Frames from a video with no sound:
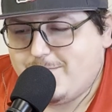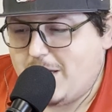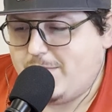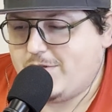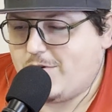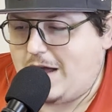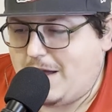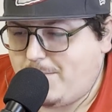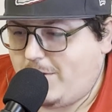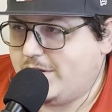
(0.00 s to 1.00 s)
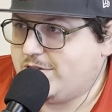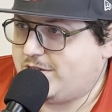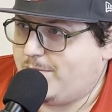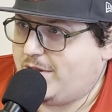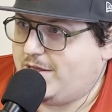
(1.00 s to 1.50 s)
maybe they're eyeballing
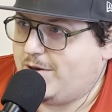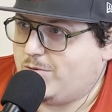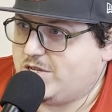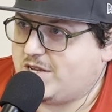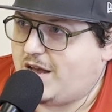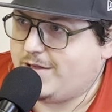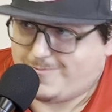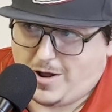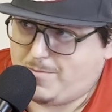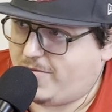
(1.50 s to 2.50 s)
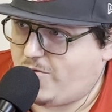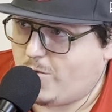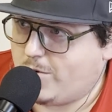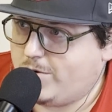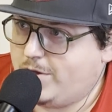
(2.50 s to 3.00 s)
somebody that we sign right
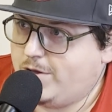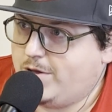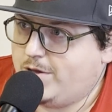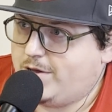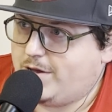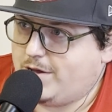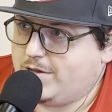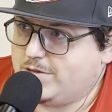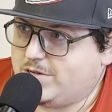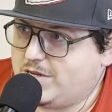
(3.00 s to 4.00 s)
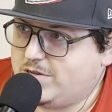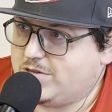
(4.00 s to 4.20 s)
before the season